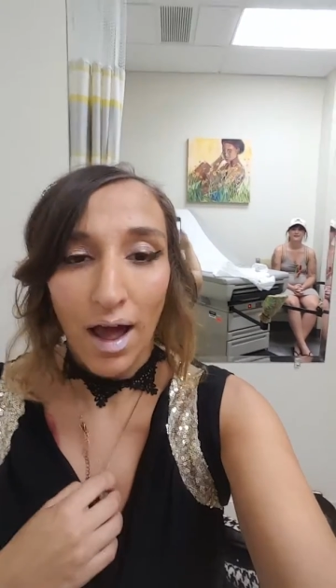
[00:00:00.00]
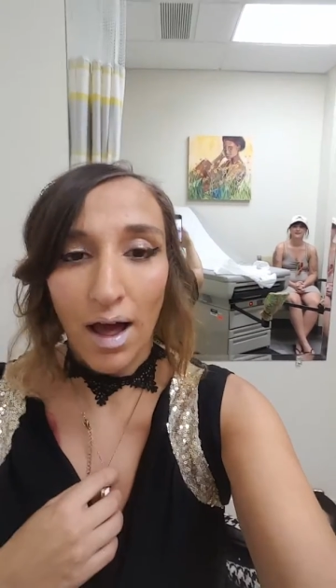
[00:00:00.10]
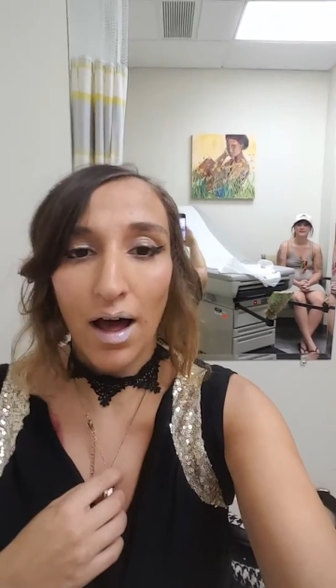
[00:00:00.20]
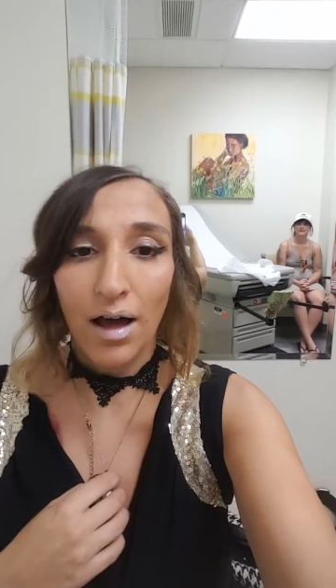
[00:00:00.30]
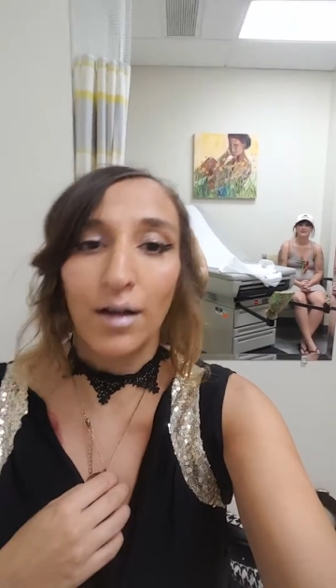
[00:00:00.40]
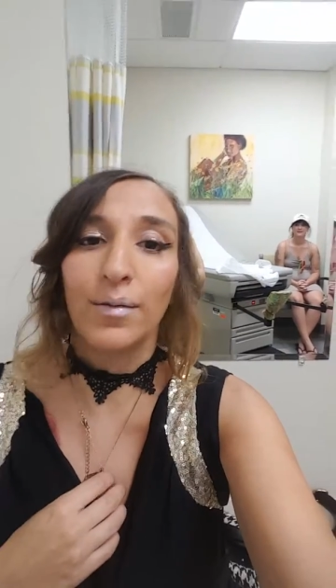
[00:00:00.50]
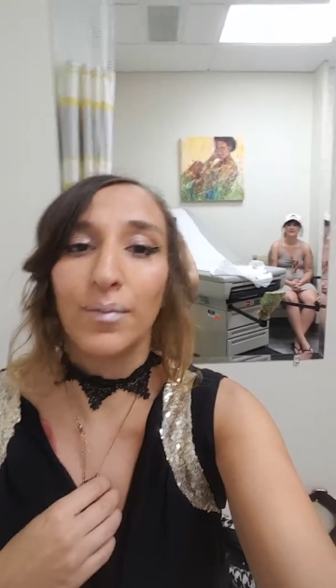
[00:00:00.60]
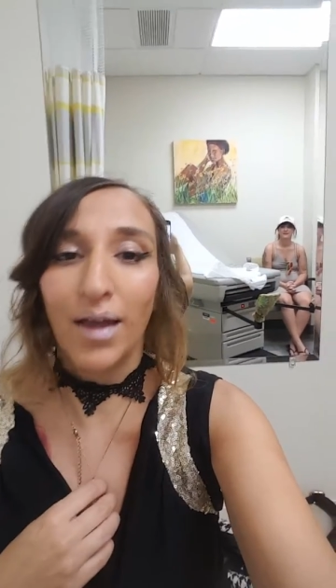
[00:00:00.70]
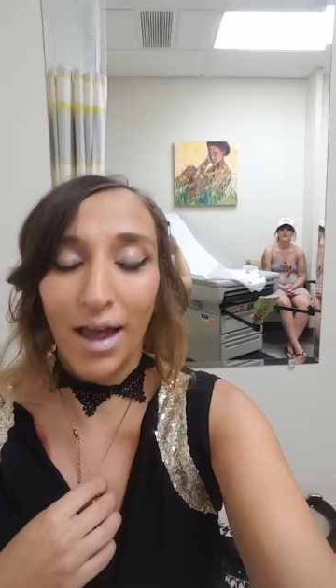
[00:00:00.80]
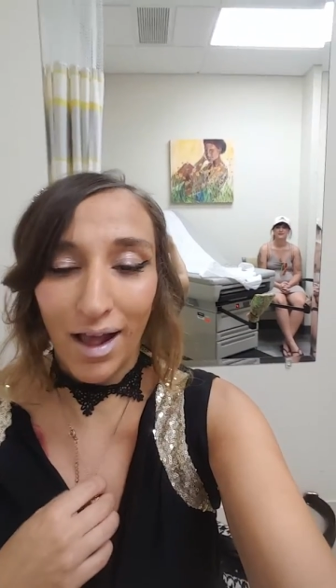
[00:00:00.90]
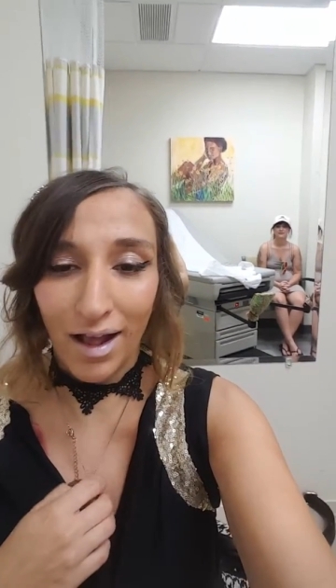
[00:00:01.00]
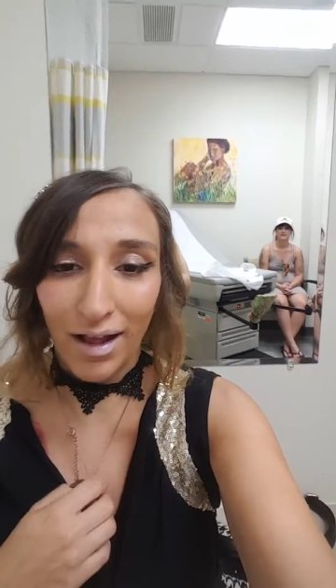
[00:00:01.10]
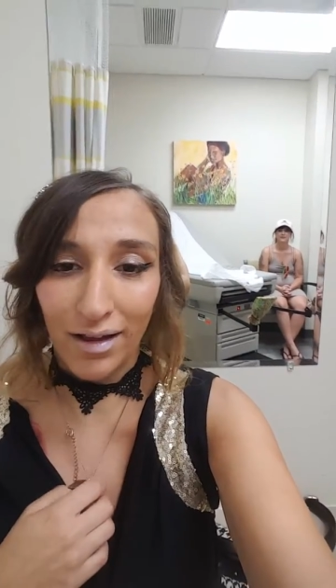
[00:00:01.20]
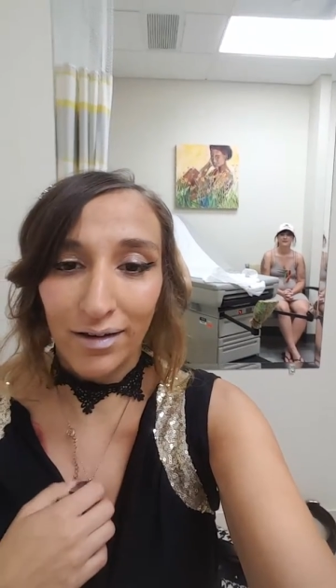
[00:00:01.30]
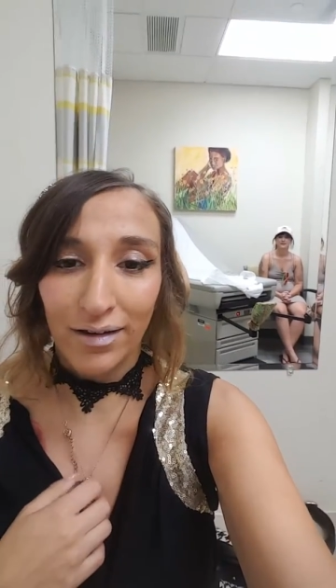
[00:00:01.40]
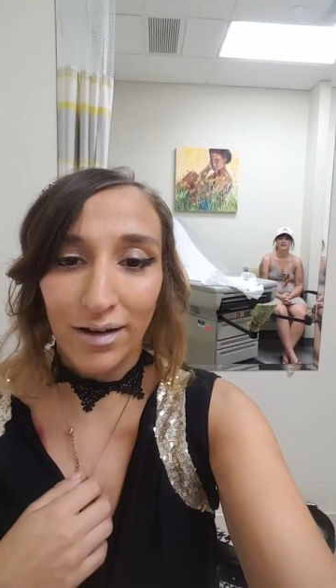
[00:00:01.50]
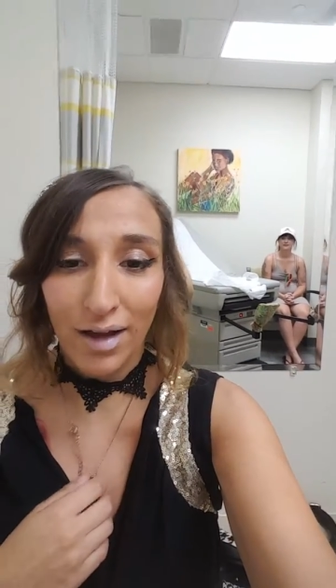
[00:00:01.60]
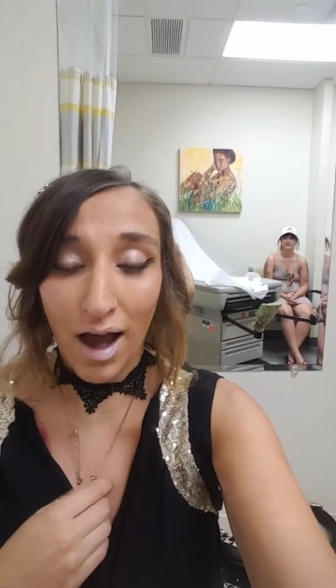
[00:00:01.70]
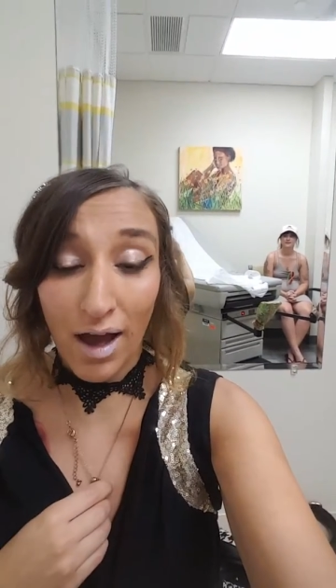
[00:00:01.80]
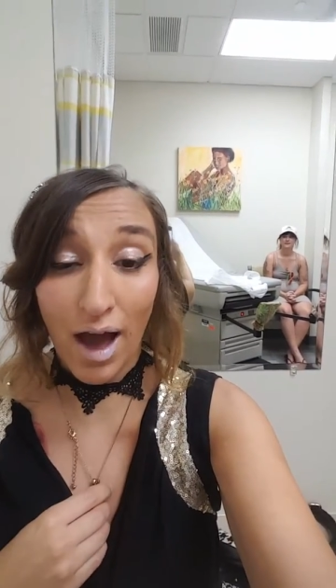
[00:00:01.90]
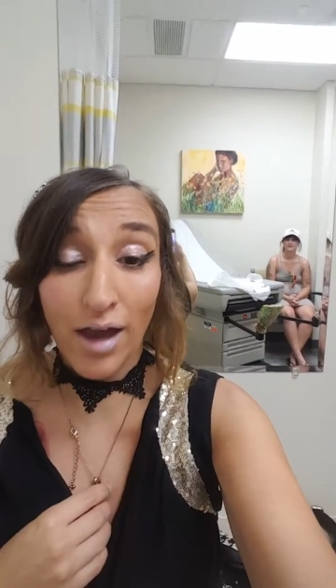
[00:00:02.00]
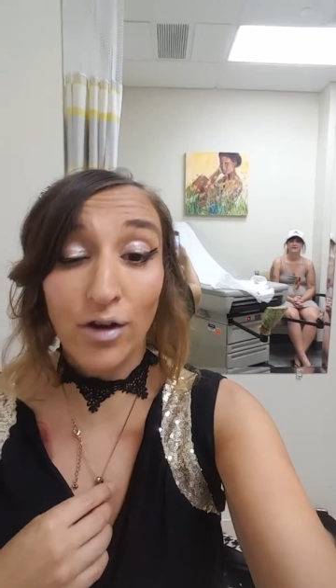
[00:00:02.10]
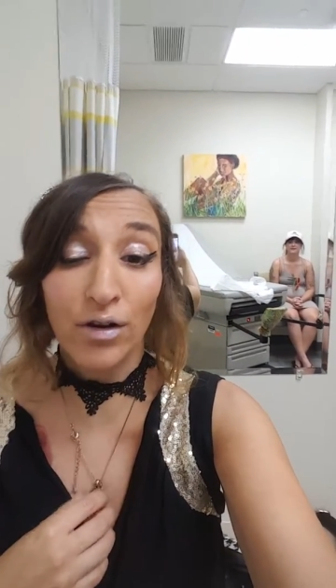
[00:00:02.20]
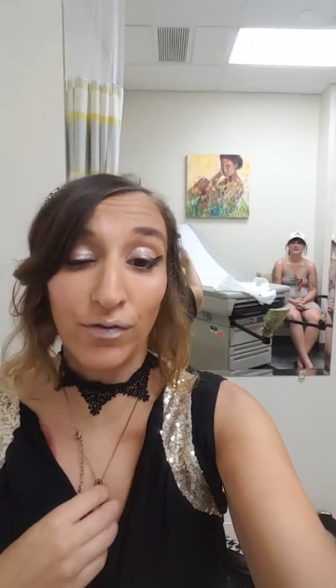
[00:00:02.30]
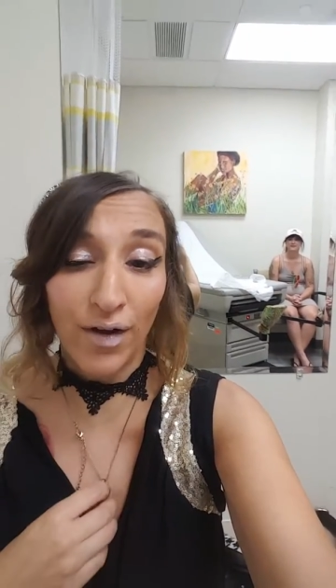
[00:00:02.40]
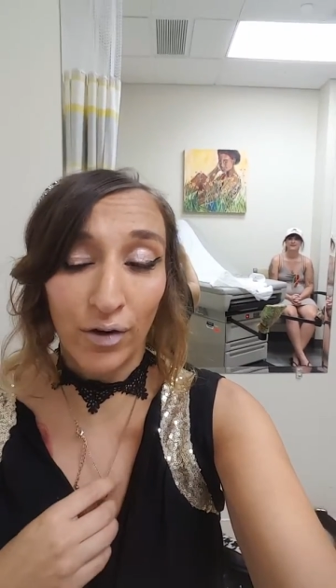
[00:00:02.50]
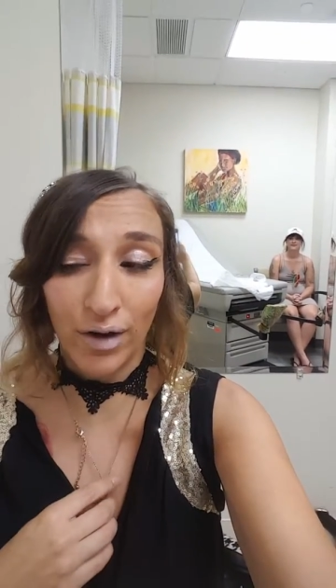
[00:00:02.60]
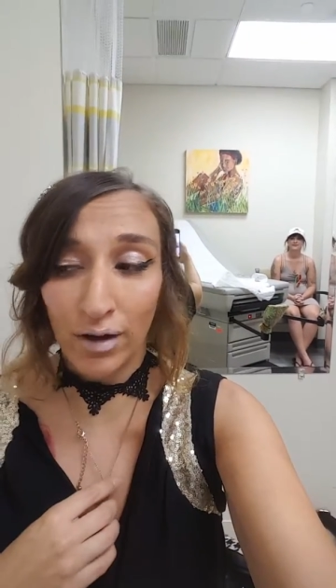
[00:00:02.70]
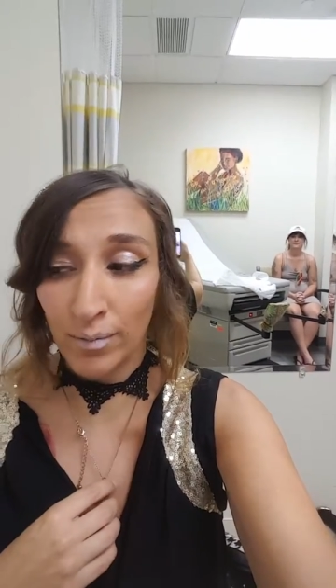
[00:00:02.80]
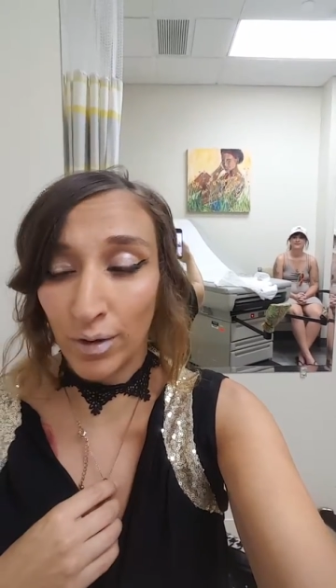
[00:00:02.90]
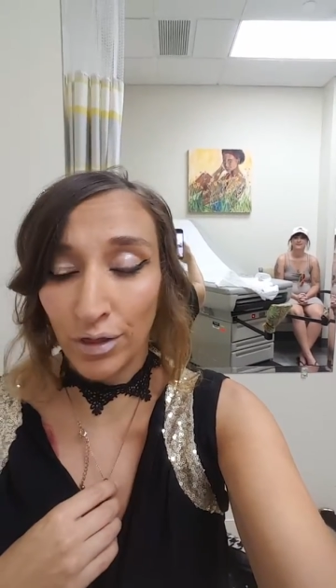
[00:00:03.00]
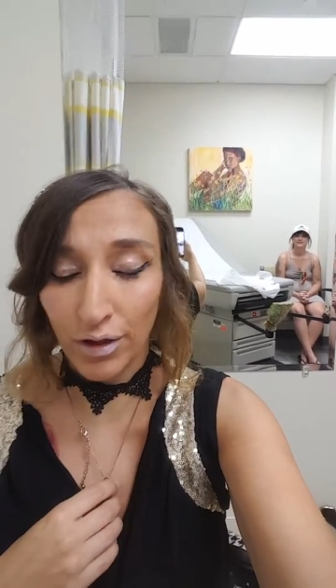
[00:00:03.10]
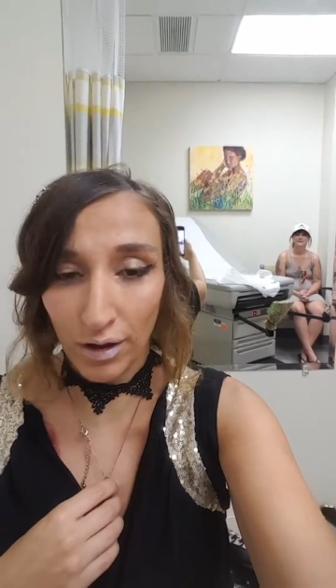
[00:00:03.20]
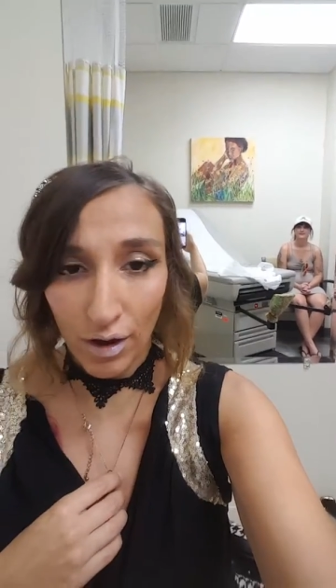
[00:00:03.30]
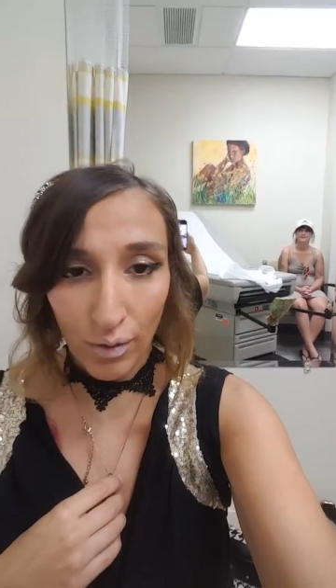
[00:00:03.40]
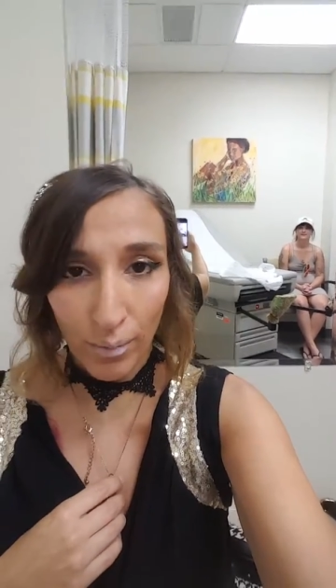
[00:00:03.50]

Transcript: Um, and I, I could have found out a month ago,